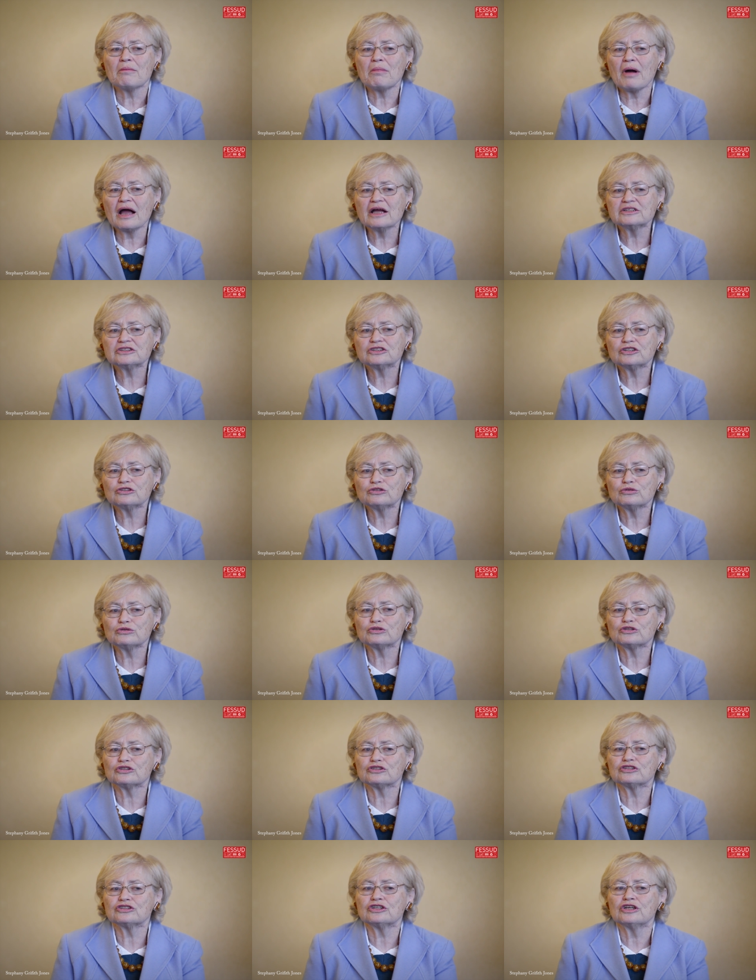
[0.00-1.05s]
by
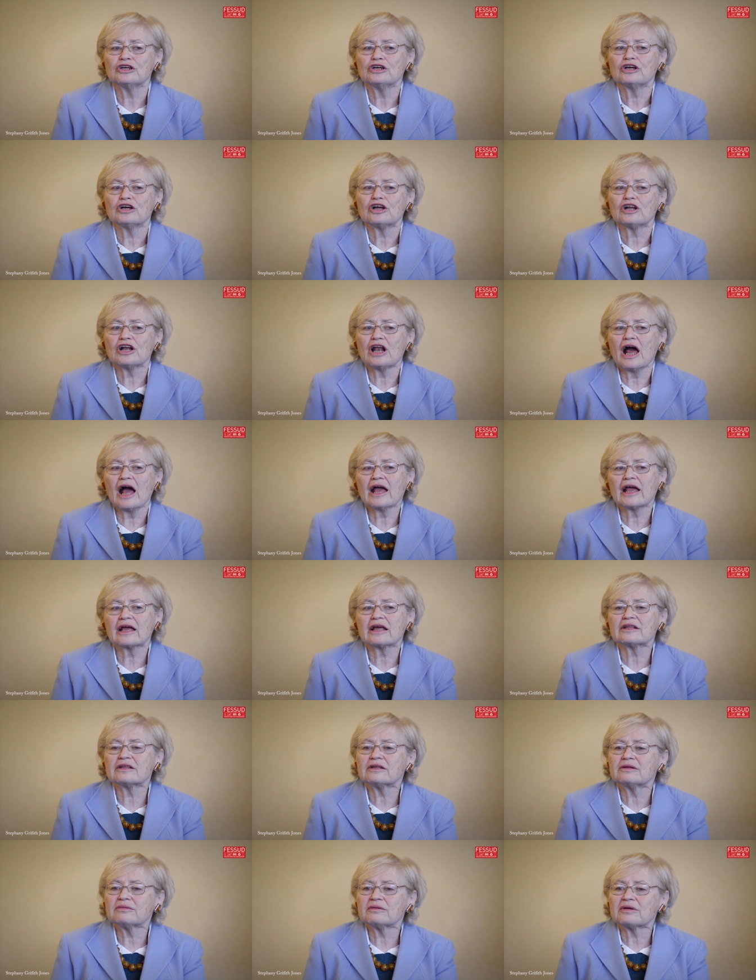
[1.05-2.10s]
institutions
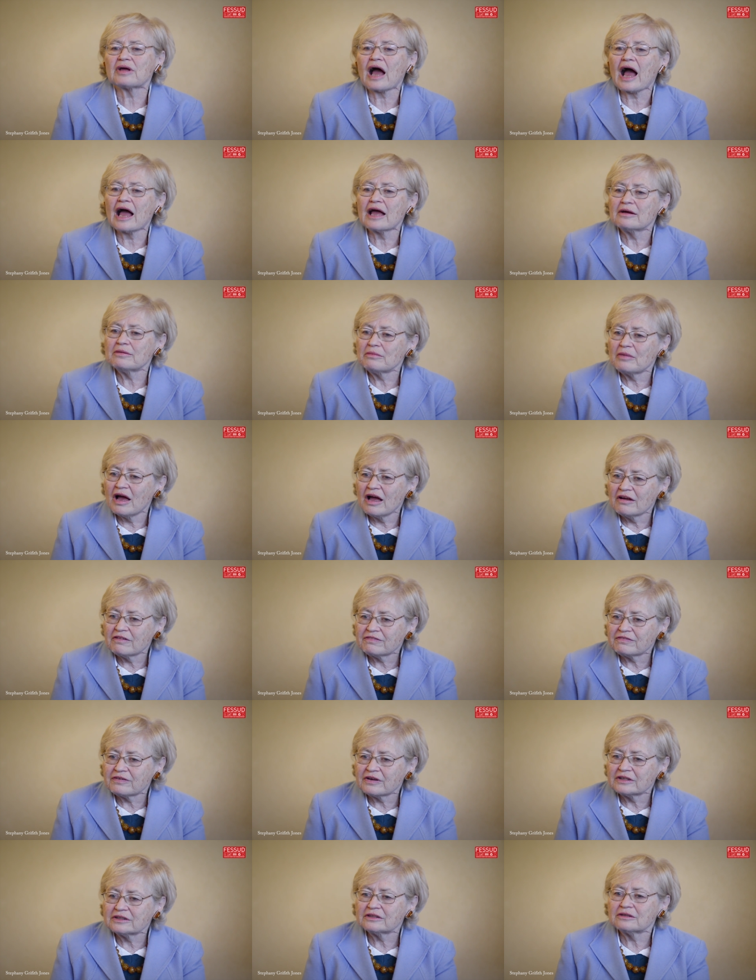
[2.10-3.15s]
like the I M
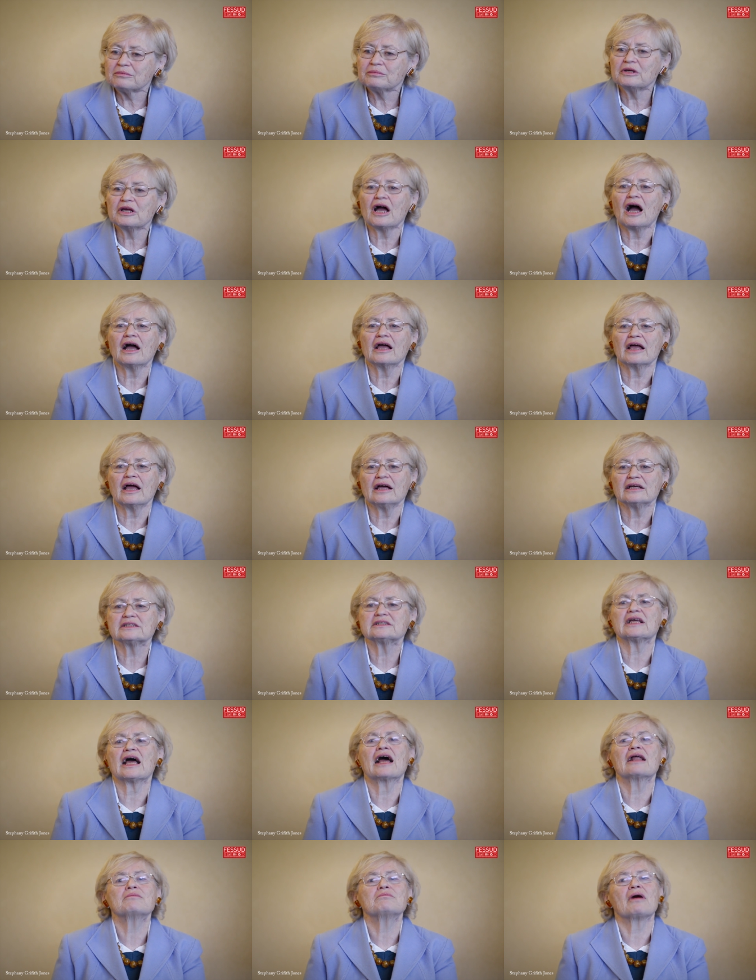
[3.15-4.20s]
F and the B I
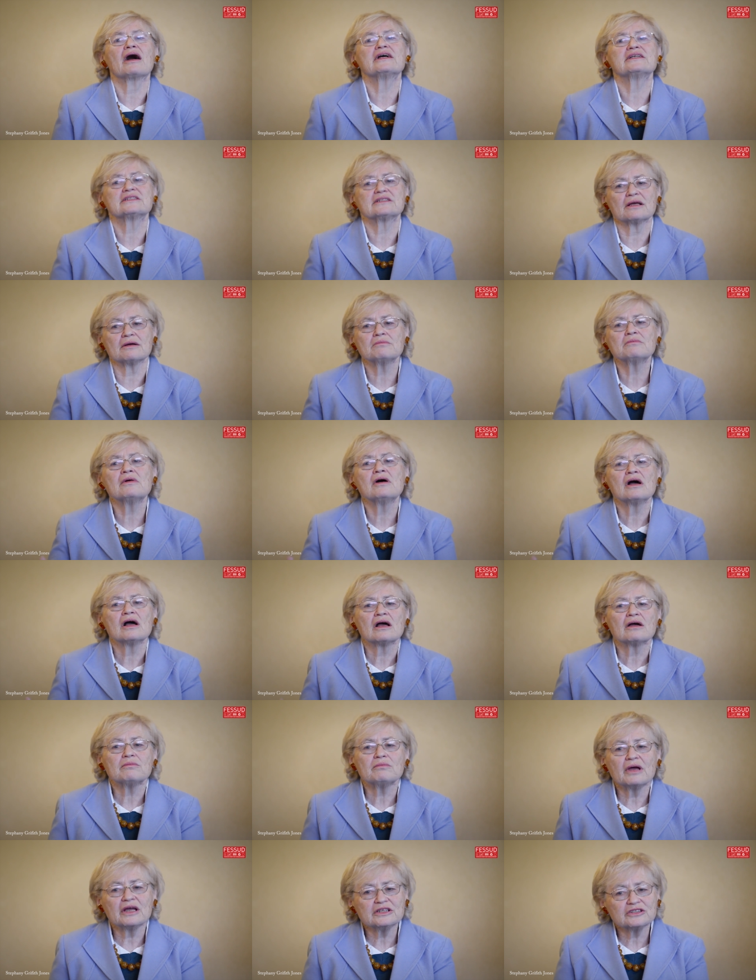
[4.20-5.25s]
S, and by some
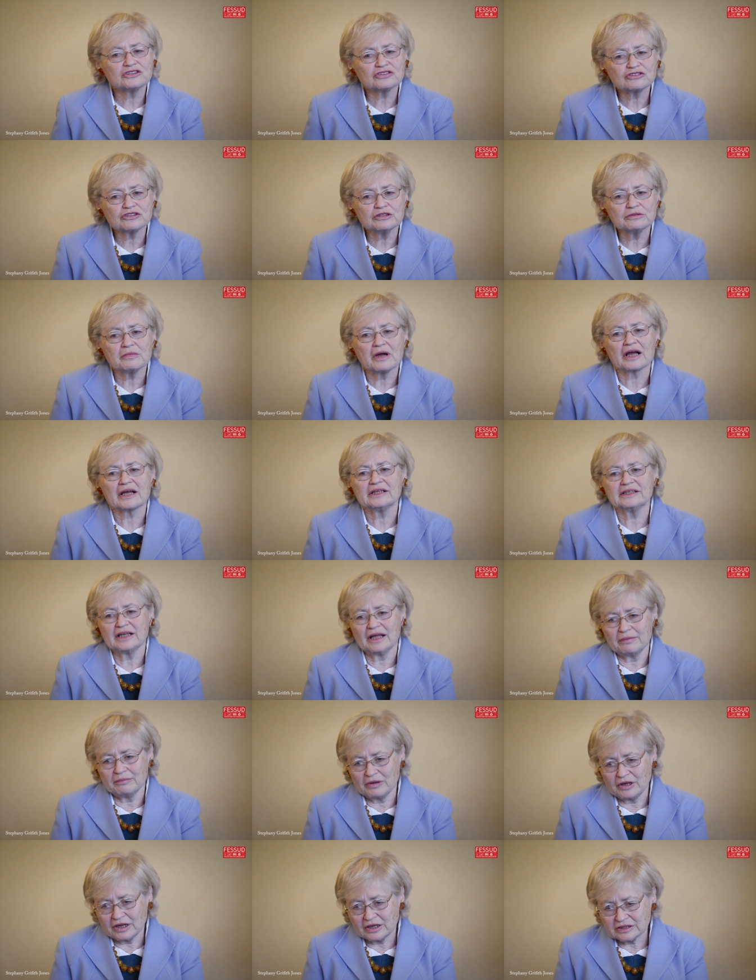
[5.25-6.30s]
mainstream
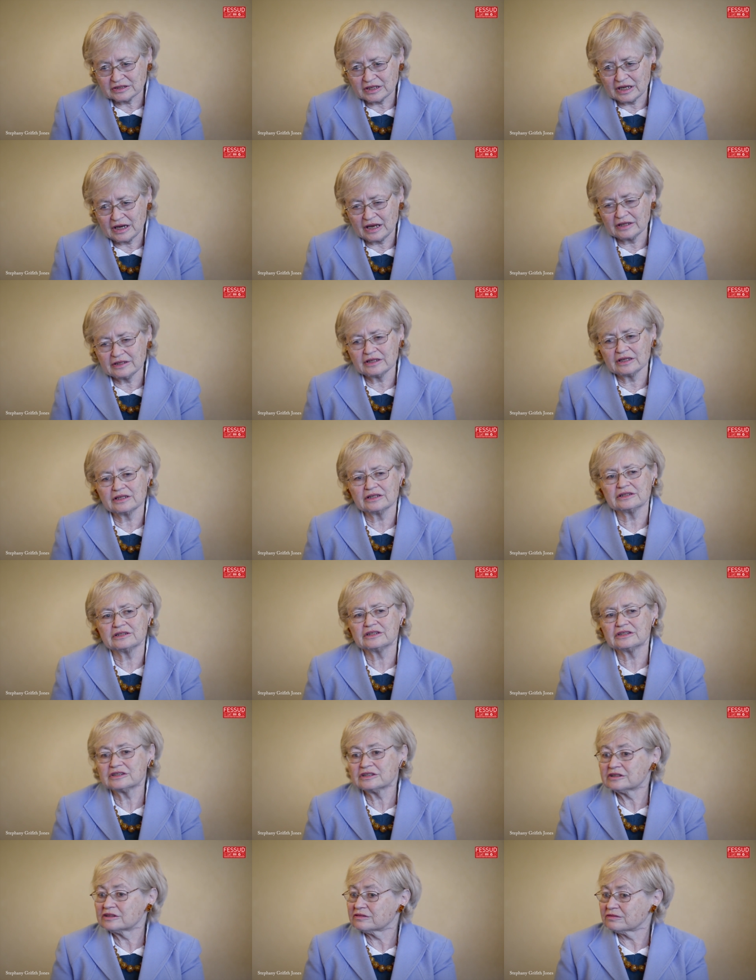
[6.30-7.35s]
academics. And I think
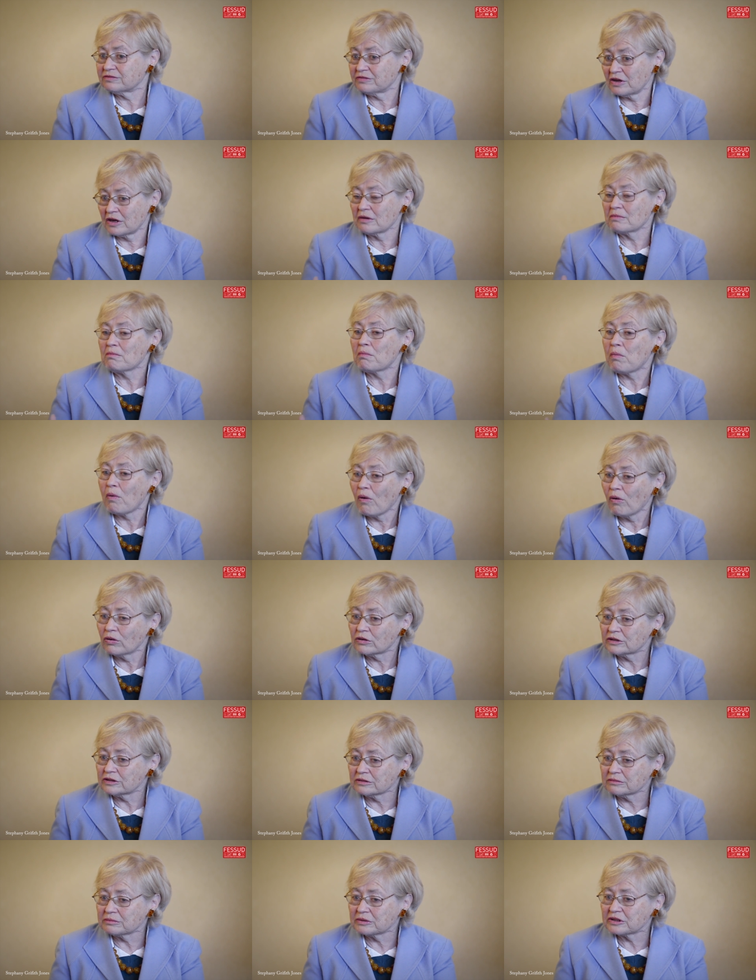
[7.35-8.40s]
this is very
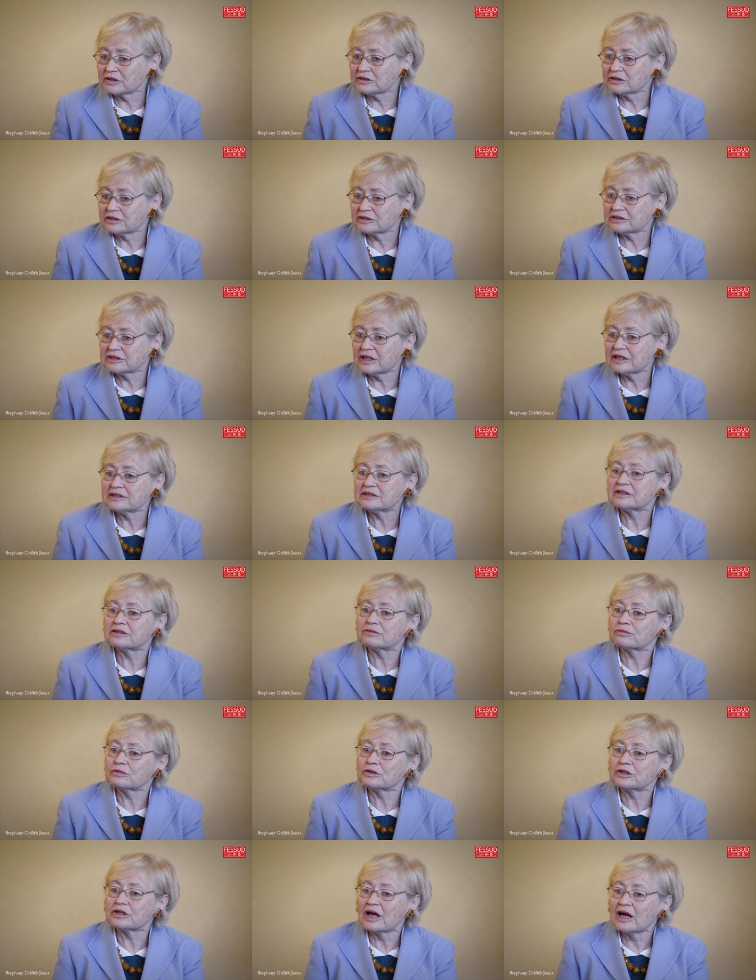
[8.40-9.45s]
important, because it says
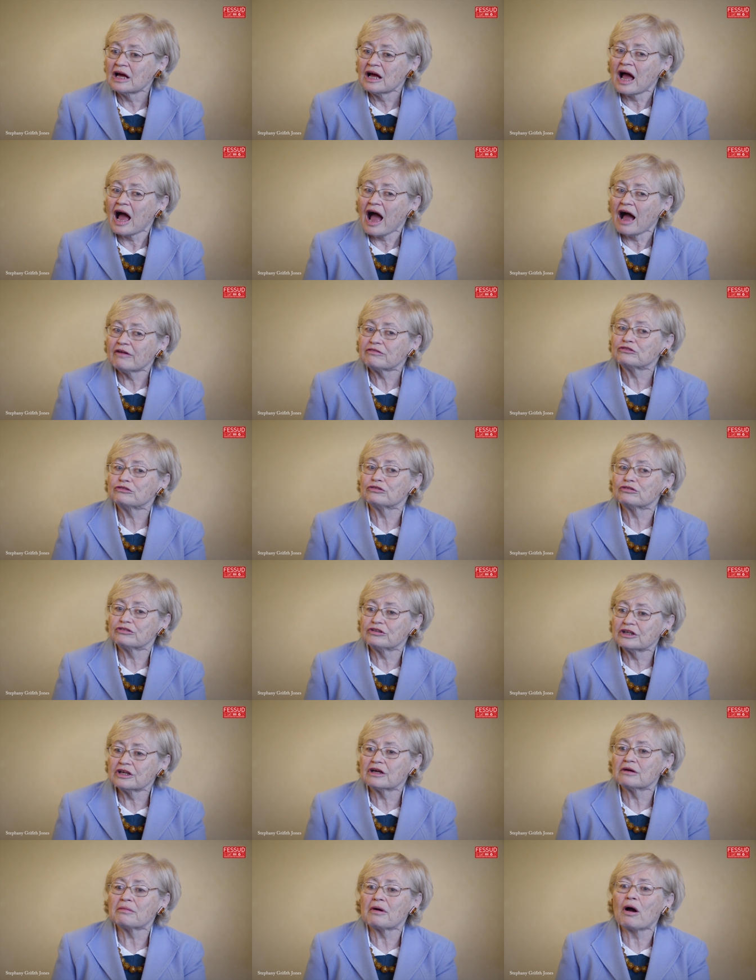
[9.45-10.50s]
that we have to
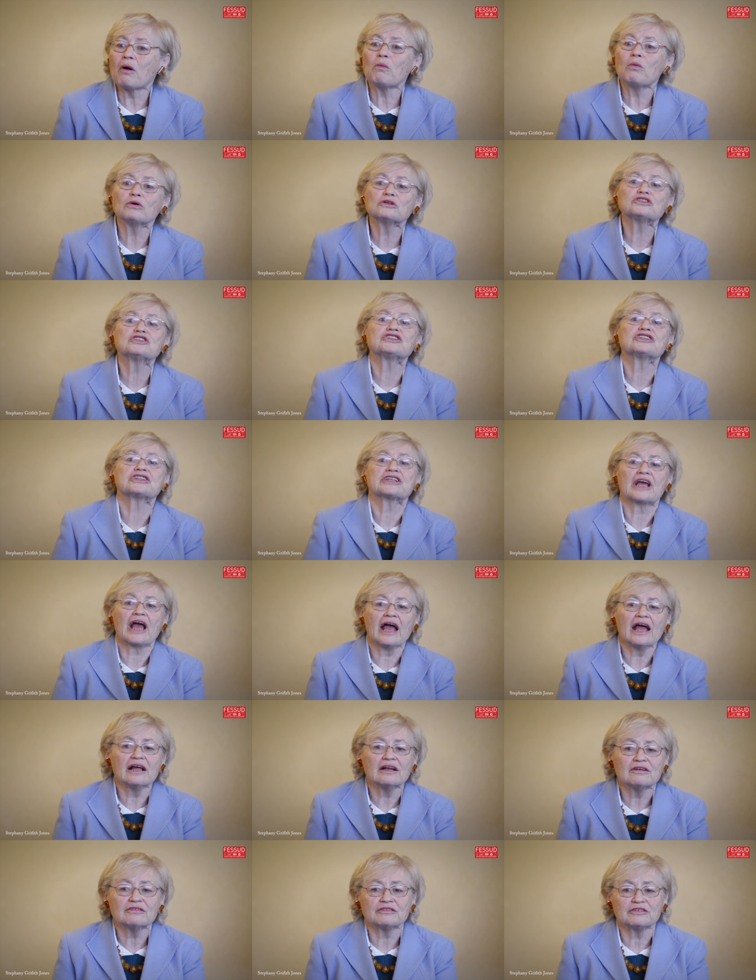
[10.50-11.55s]
think about what
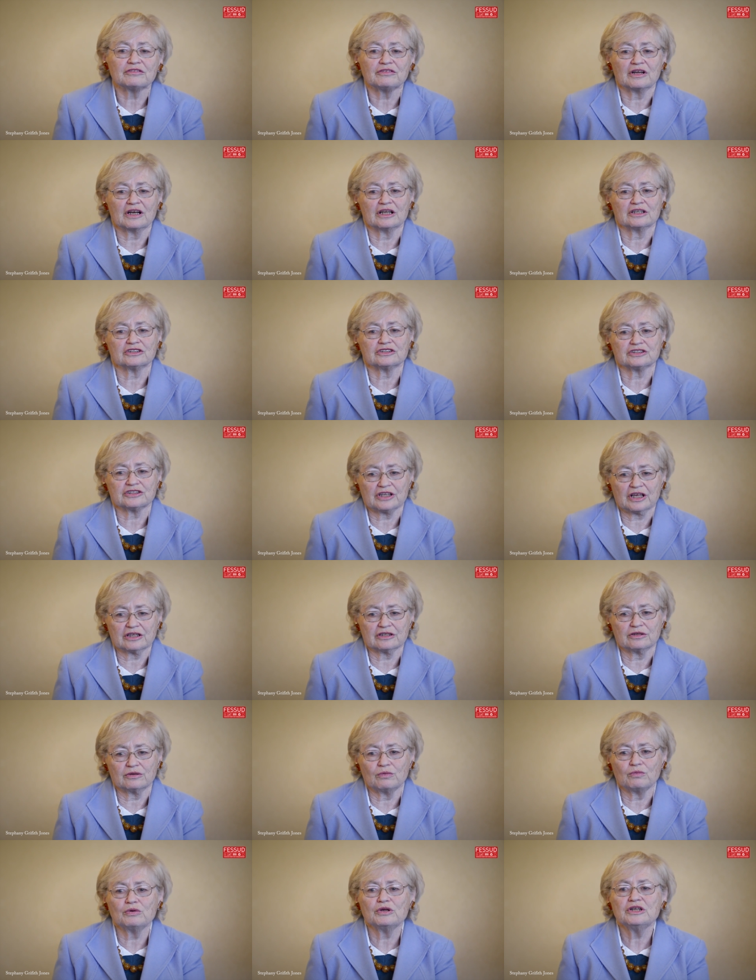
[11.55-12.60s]
scale of the financial
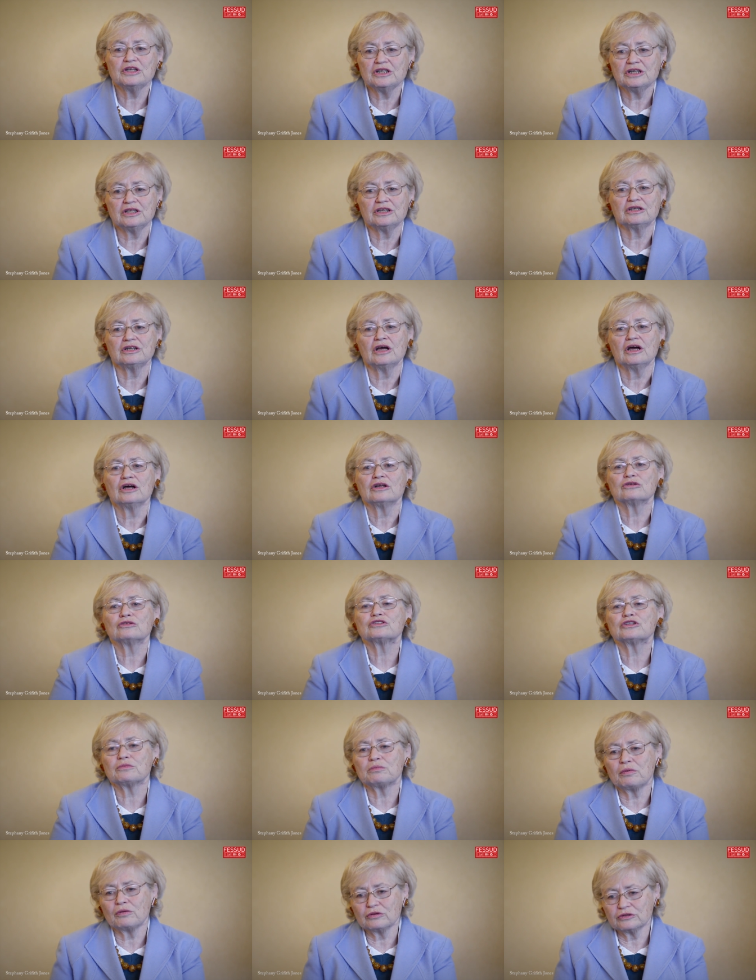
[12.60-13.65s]
sector we need to
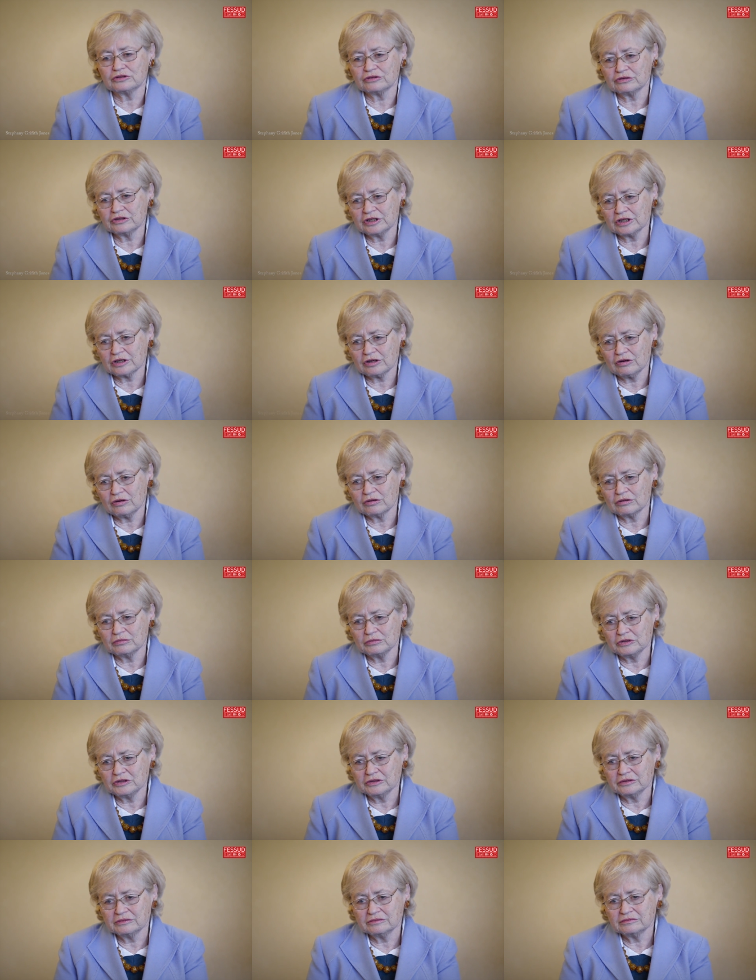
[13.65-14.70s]
support the real
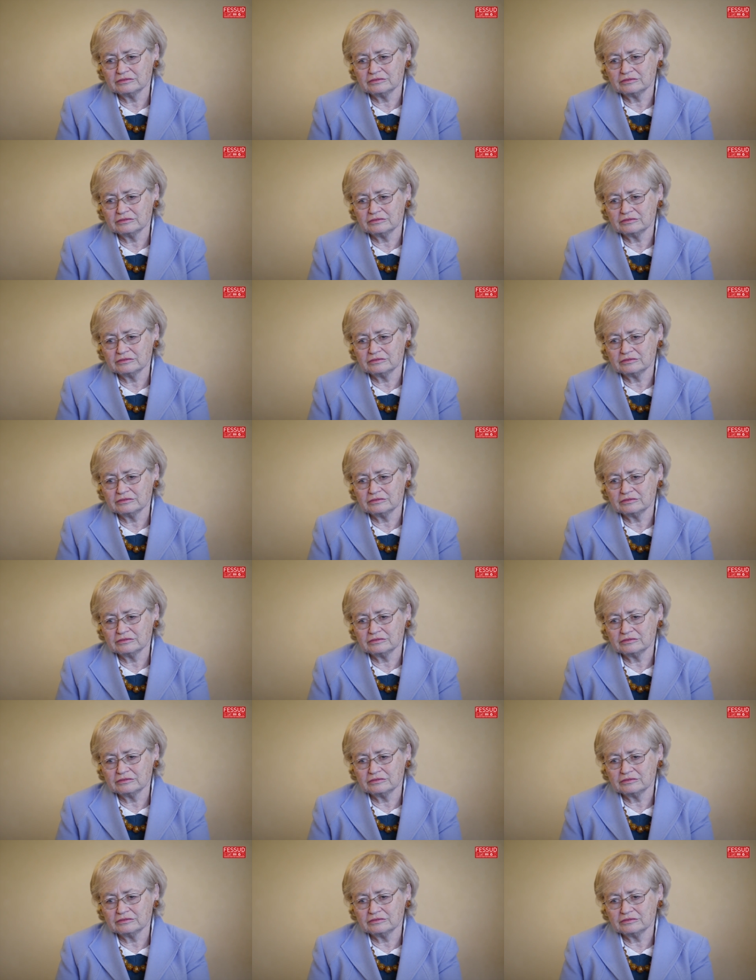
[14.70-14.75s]
economy.